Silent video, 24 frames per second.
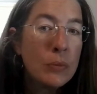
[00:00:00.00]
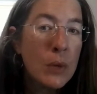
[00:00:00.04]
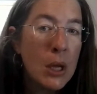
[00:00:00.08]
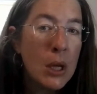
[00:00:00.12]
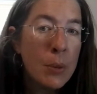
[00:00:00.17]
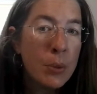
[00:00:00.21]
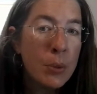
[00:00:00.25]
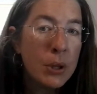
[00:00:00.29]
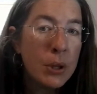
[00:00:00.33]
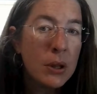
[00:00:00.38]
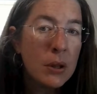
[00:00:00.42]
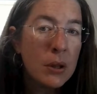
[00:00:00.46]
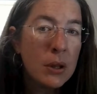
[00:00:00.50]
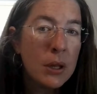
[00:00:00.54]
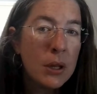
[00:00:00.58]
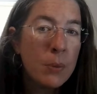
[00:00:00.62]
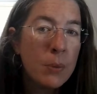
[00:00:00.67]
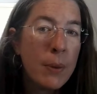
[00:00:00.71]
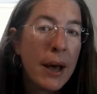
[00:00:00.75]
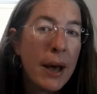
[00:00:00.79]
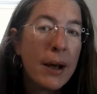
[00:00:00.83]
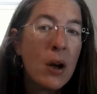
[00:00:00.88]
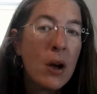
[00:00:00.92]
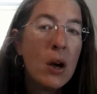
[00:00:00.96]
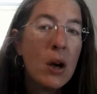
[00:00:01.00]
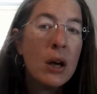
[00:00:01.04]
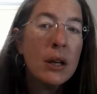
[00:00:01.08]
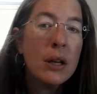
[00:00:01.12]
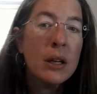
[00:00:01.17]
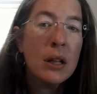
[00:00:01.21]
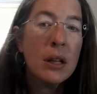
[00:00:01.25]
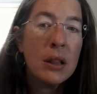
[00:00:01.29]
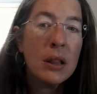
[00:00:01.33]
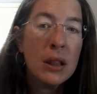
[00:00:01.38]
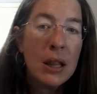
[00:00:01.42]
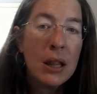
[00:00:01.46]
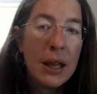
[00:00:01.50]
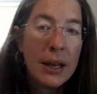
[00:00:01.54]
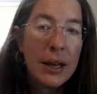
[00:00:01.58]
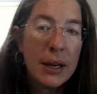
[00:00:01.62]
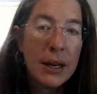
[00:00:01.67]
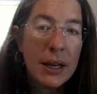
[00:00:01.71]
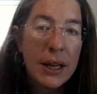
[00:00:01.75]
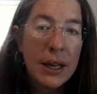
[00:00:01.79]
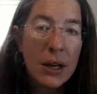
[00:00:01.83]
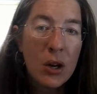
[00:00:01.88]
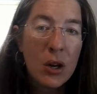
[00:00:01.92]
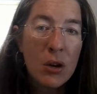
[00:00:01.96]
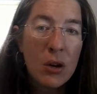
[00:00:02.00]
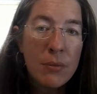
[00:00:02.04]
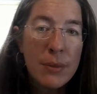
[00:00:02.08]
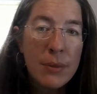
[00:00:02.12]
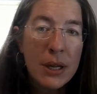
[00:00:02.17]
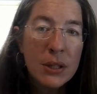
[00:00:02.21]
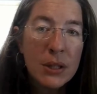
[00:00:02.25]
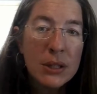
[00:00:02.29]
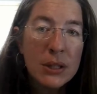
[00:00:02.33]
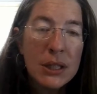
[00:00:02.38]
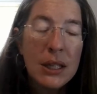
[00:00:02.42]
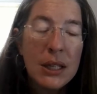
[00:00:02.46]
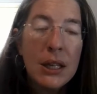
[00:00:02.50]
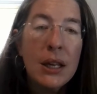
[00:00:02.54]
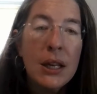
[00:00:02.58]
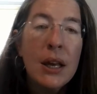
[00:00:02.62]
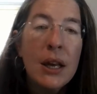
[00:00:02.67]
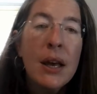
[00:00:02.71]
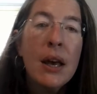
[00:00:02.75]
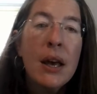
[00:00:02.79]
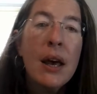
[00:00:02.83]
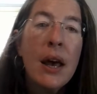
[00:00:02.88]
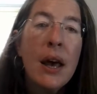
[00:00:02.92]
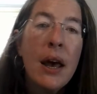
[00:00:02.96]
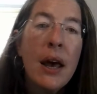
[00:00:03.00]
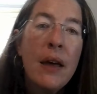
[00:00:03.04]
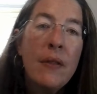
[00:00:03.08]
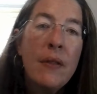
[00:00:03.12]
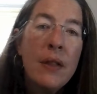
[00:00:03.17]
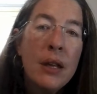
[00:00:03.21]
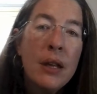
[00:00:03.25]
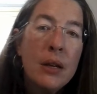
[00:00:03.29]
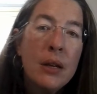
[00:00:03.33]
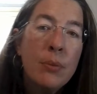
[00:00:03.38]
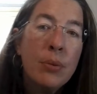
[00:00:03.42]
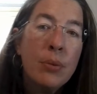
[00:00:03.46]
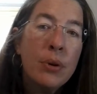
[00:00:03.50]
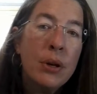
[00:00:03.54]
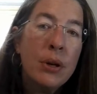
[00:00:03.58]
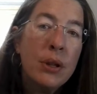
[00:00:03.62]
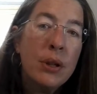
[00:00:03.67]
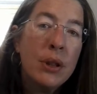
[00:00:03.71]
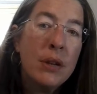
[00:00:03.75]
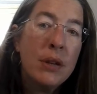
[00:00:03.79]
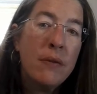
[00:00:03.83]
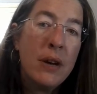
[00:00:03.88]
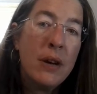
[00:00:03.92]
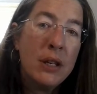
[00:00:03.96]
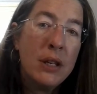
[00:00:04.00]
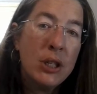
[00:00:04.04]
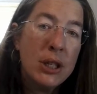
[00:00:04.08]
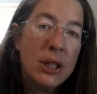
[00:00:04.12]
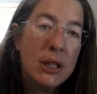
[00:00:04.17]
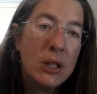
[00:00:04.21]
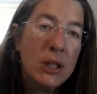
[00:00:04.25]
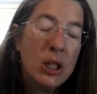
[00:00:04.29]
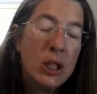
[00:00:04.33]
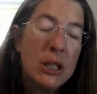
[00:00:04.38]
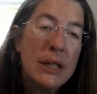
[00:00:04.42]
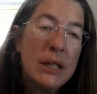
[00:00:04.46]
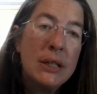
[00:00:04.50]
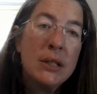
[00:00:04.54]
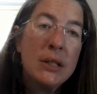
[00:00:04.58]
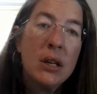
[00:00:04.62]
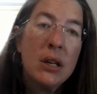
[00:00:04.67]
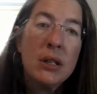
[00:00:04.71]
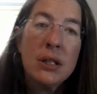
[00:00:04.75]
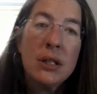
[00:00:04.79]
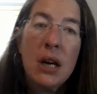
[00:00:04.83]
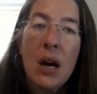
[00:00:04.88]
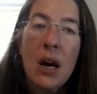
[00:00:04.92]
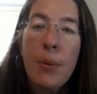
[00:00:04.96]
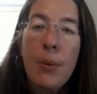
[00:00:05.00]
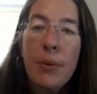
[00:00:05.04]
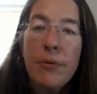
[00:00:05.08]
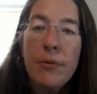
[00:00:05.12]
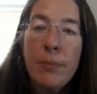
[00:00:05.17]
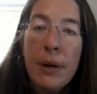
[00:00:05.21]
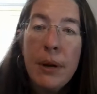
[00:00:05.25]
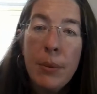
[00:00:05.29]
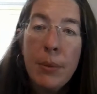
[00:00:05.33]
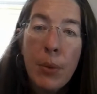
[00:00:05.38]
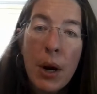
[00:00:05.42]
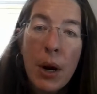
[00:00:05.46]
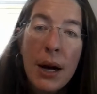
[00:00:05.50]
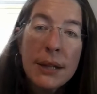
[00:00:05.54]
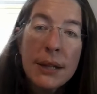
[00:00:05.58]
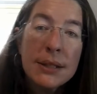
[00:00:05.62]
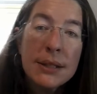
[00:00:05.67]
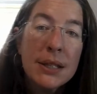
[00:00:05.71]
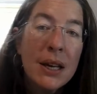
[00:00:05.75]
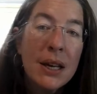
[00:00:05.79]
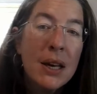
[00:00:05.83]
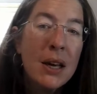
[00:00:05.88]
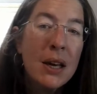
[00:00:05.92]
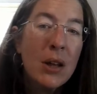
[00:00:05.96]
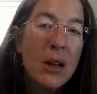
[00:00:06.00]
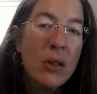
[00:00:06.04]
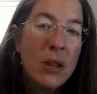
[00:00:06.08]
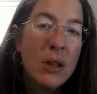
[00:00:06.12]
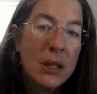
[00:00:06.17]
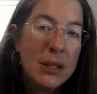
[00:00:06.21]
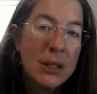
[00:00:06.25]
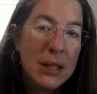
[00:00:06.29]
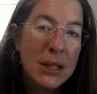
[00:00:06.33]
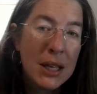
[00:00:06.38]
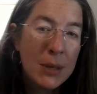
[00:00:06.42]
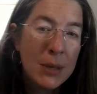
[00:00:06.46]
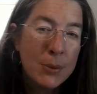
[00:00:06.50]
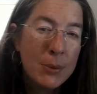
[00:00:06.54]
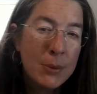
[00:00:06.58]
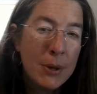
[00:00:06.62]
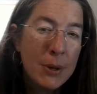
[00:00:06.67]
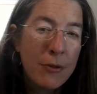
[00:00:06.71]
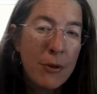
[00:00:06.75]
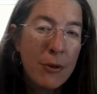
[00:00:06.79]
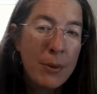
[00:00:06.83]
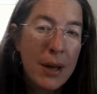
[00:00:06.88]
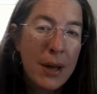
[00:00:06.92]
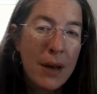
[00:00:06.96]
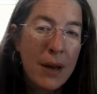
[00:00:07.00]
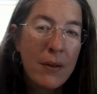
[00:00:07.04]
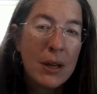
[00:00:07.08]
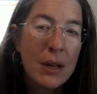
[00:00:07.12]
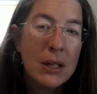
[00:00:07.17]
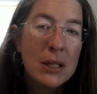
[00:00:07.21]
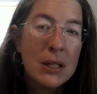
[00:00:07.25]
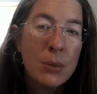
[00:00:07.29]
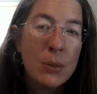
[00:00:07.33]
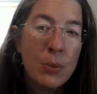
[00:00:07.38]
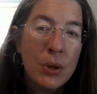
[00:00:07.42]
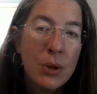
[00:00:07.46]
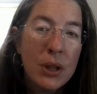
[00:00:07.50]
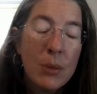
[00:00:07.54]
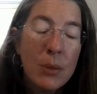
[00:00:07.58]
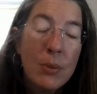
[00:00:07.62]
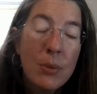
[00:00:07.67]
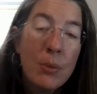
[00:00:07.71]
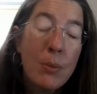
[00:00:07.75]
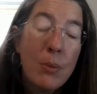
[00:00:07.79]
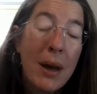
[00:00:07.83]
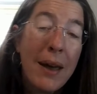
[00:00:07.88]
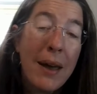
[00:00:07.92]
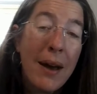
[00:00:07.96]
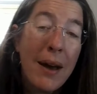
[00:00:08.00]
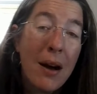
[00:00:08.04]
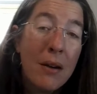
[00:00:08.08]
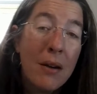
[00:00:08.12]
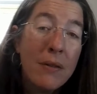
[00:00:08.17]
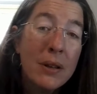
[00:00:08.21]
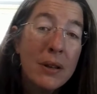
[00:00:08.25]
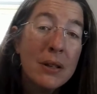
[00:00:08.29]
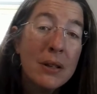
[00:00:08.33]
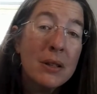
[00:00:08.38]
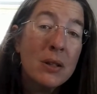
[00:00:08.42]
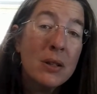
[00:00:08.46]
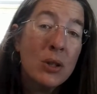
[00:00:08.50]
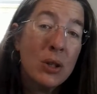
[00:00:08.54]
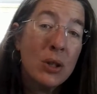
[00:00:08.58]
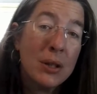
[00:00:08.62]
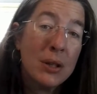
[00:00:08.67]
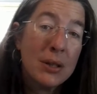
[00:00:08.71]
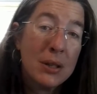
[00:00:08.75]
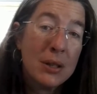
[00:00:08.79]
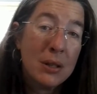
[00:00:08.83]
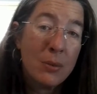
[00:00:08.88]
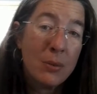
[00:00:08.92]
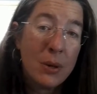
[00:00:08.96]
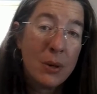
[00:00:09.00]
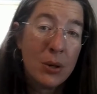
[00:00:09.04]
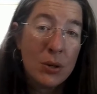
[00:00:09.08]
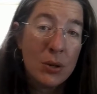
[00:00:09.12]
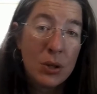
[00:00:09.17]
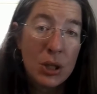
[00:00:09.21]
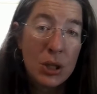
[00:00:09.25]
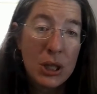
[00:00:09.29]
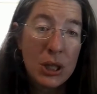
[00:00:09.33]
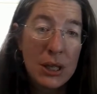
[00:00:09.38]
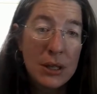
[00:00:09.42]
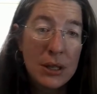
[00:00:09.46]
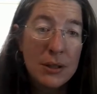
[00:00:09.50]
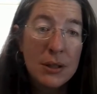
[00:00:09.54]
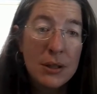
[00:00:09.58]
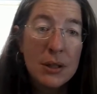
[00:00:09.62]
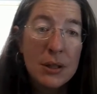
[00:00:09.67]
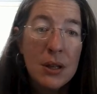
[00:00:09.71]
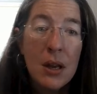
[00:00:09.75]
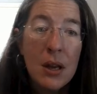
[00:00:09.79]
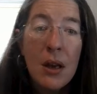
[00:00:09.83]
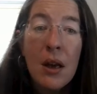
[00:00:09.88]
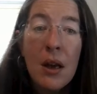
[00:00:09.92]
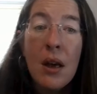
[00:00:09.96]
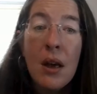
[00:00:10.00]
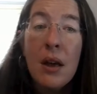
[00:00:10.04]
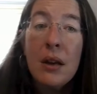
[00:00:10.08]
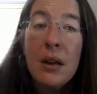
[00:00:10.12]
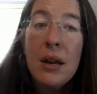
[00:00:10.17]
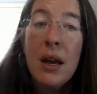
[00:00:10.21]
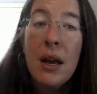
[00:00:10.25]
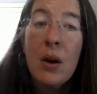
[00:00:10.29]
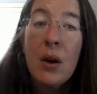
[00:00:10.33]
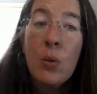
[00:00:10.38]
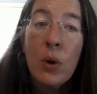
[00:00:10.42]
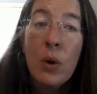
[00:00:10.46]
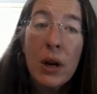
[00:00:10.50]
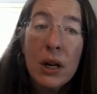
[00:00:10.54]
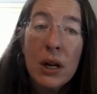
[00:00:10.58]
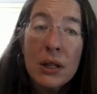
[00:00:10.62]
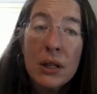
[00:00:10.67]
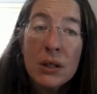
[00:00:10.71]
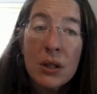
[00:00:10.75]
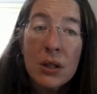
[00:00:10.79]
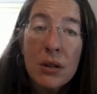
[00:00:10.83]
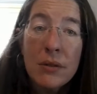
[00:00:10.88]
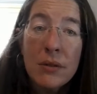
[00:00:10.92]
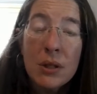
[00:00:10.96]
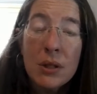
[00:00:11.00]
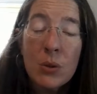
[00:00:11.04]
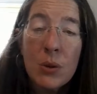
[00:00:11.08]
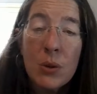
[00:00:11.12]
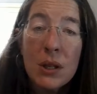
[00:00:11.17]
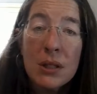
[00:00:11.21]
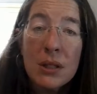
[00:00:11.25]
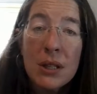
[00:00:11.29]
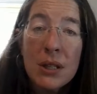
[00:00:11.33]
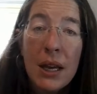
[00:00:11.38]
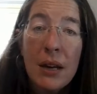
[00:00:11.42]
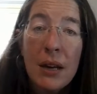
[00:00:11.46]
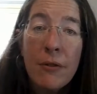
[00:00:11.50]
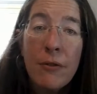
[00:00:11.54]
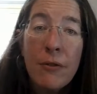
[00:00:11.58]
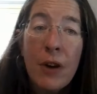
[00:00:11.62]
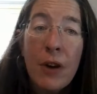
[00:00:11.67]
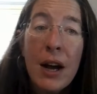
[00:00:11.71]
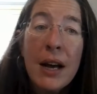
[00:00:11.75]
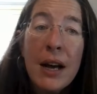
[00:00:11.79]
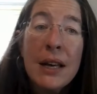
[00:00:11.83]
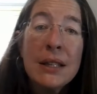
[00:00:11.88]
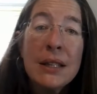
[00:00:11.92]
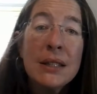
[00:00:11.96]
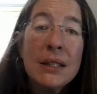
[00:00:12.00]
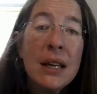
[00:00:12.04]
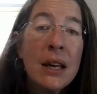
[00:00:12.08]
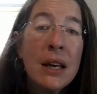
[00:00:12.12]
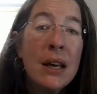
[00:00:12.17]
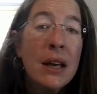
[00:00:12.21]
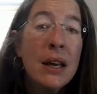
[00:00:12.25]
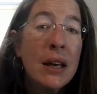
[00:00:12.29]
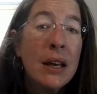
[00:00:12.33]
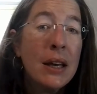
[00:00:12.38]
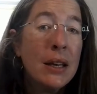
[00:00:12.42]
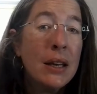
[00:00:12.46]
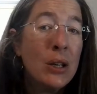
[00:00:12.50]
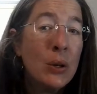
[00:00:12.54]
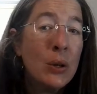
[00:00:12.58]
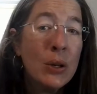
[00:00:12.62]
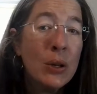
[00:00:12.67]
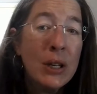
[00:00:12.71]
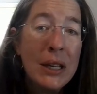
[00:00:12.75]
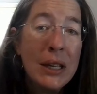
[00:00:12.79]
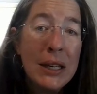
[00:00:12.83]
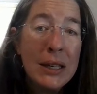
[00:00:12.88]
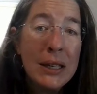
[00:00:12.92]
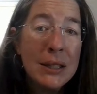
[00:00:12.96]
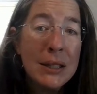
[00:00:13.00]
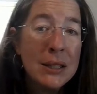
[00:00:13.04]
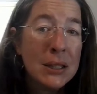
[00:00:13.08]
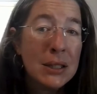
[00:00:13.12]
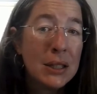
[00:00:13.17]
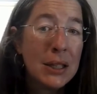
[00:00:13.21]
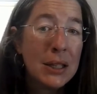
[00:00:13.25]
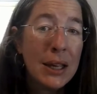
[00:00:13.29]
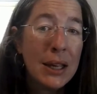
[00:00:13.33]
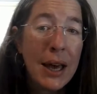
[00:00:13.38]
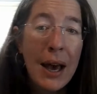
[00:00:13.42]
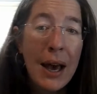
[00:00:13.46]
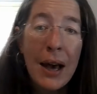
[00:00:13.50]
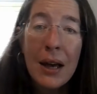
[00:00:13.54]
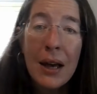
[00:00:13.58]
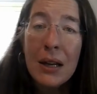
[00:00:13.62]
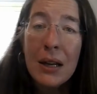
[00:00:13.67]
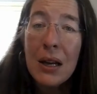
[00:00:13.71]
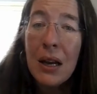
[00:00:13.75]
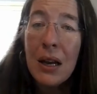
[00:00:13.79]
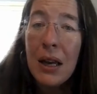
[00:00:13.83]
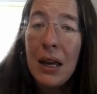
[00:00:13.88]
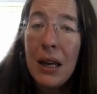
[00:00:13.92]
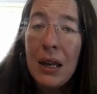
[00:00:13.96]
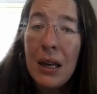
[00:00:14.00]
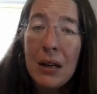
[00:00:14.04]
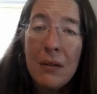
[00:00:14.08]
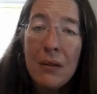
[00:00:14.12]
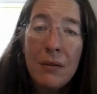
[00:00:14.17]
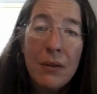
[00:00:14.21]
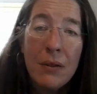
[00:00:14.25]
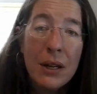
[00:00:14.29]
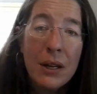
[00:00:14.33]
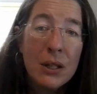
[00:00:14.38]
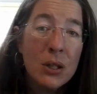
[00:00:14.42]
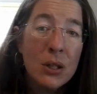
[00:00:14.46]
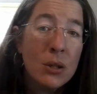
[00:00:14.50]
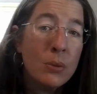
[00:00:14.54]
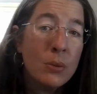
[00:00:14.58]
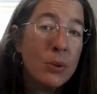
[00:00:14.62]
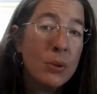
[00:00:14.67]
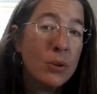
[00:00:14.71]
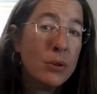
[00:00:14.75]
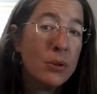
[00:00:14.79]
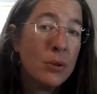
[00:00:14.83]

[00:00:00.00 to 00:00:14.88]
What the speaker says: put the lid back on, let it get all melty, and then put the veggie and cheese on top of my brats. This keeps me from having to put them in my oven just to melt cheese. Now, we're going to serve this with a side of fries, and you could easily add a can of vegetables